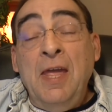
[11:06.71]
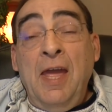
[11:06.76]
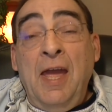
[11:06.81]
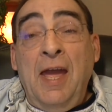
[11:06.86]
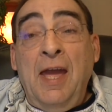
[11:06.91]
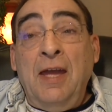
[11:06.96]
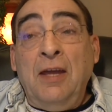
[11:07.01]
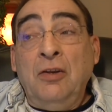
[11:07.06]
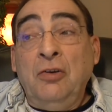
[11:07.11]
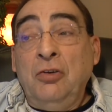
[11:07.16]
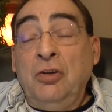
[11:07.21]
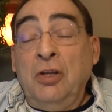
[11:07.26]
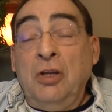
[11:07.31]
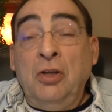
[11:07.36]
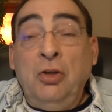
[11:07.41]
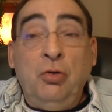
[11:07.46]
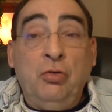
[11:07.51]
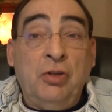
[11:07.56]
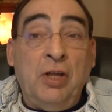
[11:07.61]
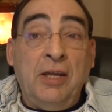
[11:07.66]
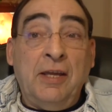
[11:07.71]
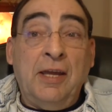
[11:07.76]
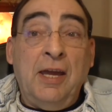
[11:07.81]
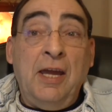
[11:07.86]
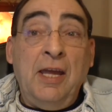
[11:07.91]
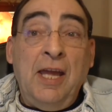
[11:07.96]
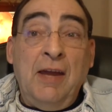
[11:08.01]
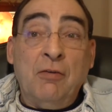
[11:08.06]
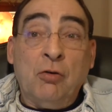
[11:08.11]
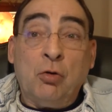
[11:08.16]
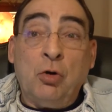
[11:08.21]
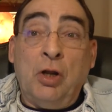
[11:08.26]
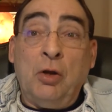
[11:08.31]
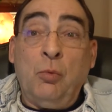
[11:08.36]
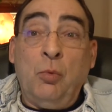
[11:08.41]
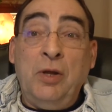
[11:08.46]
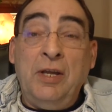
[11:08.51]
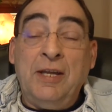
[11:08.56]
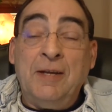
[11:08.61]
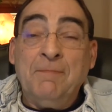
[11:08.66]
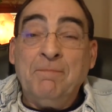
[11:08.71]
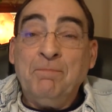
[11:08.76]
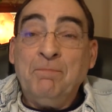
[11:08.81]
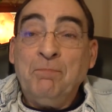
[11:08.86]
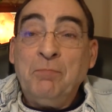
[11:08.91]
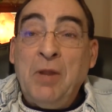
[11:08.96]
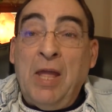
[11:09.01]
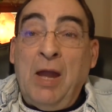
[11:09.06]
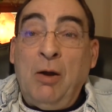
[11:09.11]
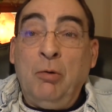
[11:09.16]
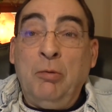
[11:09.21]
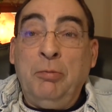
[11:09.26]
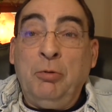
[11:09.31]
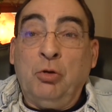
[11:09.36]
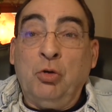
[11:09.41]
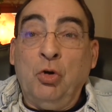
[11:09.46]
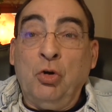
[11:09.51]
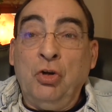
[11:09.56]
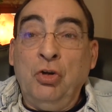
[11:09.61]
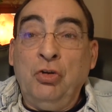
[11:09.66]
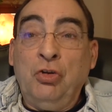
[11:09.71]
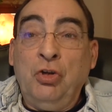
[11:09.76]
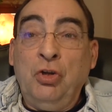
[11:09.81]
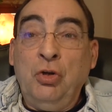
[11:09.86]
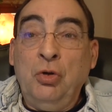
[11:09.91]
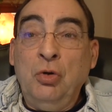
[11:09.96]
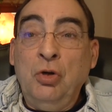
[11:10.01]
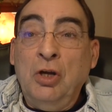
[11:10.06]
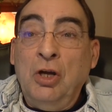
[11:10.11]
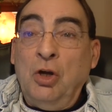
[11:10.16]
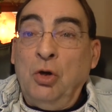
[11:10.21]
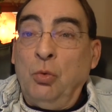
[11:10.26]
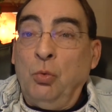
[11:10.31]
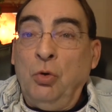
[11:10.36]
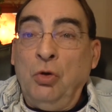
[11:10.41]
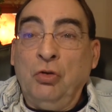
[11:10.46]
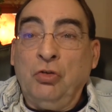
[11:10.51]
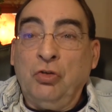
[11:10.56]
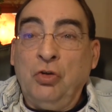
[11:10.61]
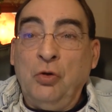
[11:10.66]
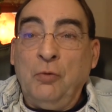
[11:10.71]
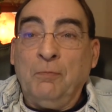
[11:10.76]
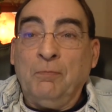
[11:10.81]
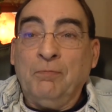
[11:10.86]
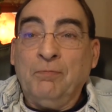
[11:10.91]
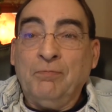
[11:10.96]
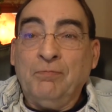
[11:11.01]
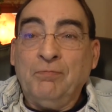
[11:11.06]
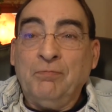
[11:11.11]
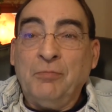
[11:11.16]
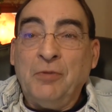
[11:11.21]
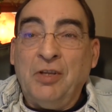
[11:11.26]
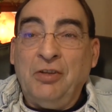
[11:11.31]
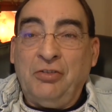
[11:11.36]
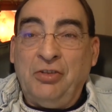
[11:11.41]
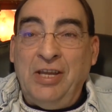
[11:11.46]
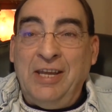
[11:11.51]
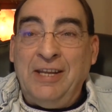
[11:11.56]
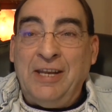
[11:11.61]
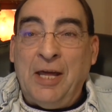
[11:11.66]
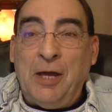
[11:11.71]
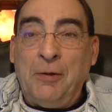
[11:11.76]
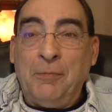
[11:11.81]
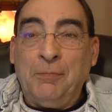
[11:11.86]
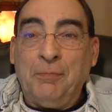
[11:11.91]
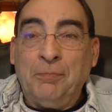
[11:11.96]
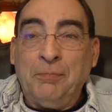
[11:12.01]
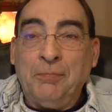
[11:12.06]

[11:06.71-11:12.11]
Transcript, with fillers: And you take care. Have a great week. And we'll be talking to you real soon. See you now.